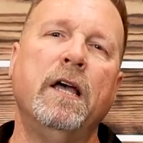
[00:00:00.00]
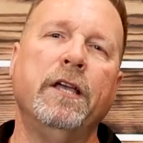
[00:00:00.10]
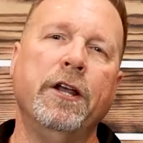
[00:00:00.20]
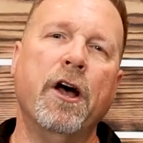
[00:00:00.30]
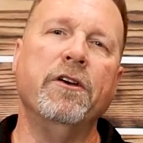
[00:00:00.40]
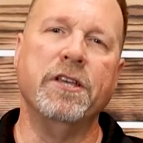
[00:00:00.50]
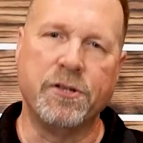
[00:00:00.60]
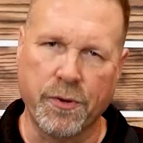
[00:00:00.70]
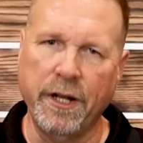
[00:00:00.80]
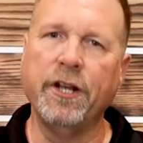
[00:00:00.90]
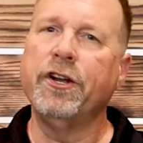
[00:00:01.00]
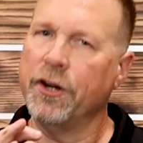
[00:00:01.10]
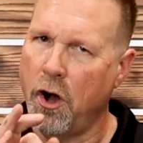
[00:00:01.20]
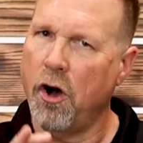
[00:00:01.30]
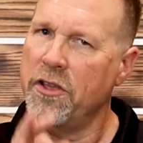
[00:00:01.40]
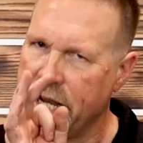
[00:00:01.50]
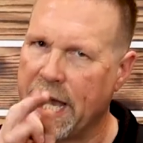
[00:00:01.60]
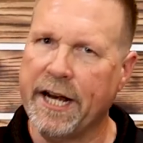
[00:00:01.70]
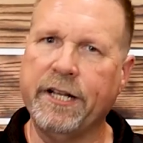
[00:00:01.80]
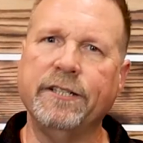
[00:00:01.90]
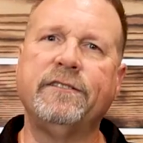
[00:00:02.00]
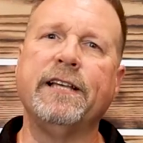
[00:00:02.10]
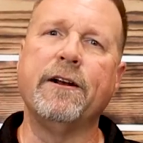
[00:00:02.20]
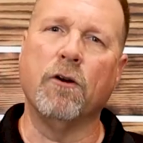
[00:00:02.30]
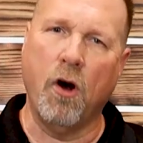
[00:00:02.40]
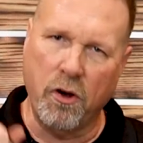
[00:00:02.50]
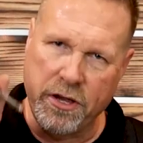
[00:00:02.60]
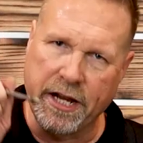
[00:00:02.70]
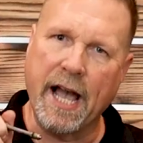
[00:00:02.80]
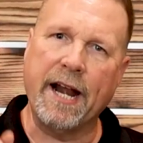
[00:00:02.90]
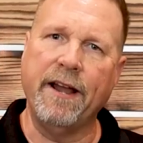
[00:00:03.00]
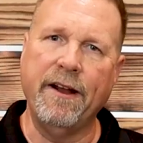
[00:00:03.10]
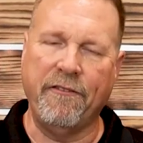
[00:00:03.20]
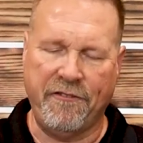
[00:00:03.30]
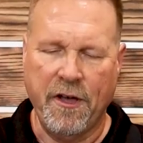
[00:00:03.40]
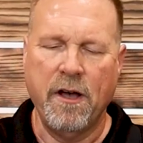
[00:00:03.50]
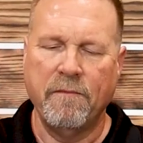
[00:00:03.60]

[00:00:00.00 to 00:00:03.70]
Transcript: You know, you drill a good hole, you got a good center hole, you got enough